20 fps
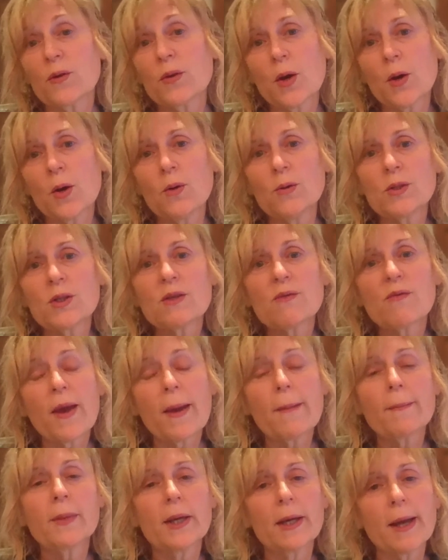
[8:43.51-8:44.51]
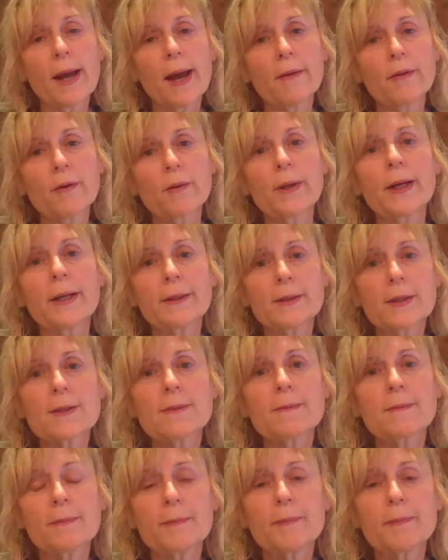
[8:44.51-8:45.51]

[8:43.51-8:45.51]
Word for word: those family gatherings.